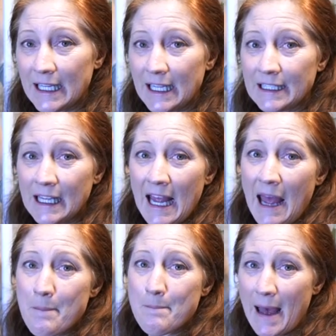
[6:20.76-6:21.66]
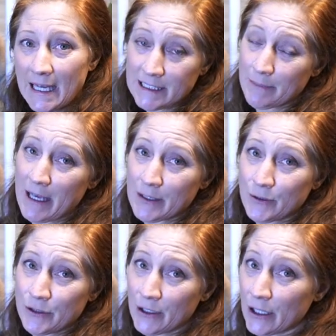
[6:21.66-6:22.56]
kit and maximize
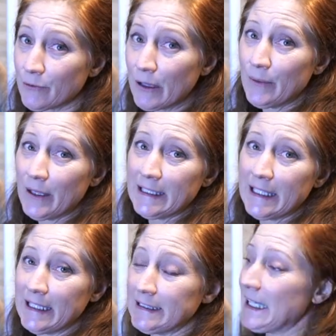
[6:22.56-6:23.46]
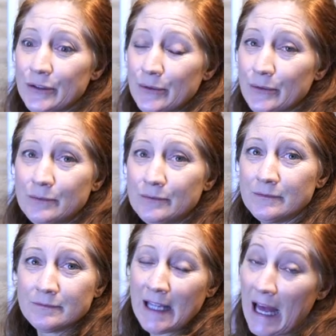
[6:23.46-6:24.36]
what you can grow on these to
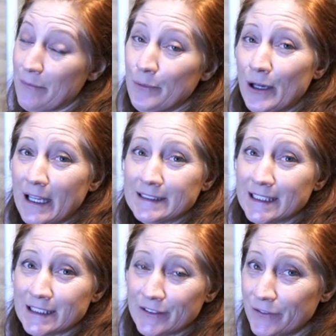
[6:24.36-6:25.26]
have more access to